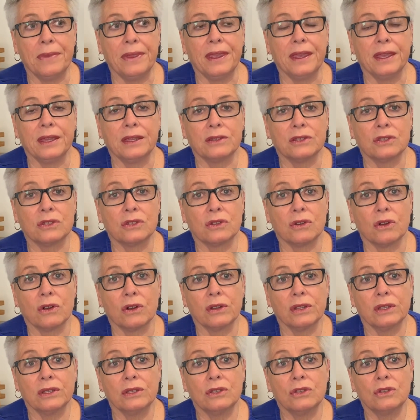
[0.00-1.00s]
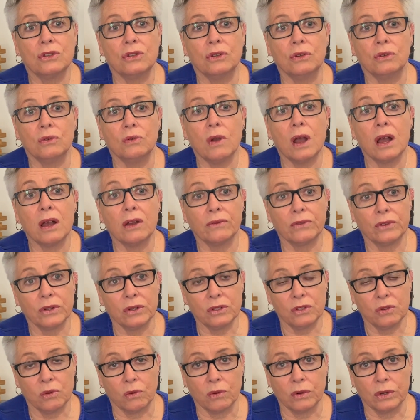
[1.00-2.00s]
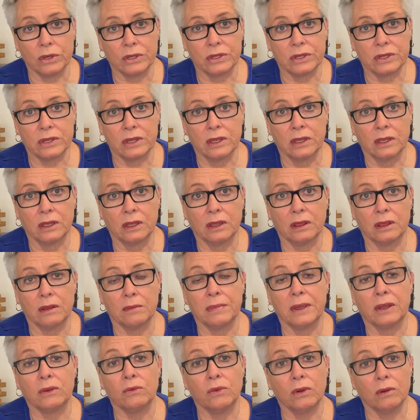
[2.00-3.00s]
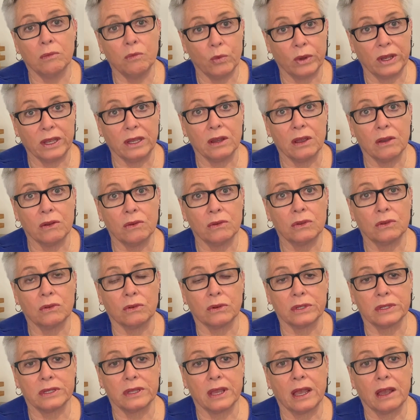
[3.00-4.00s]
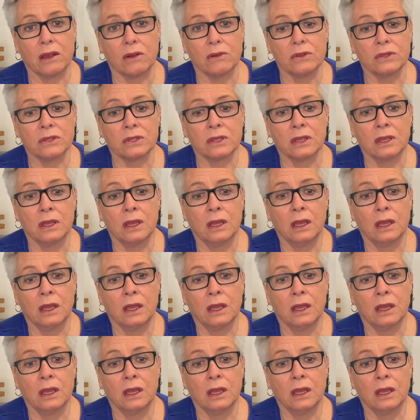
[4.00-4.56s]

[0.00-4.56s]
It started to hover towards the bedroom window, towards the house.